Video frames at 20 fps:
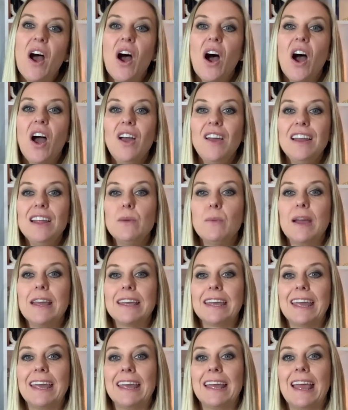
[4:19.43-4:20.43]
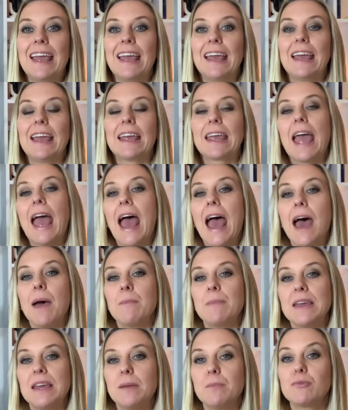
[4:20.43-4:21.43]
Early waking
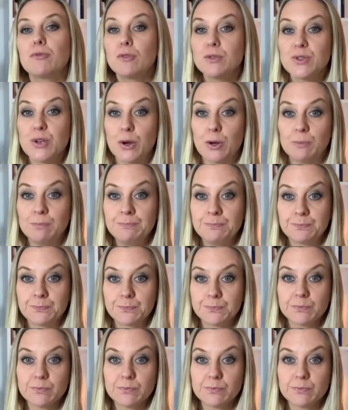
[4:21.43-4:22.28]
can be brought on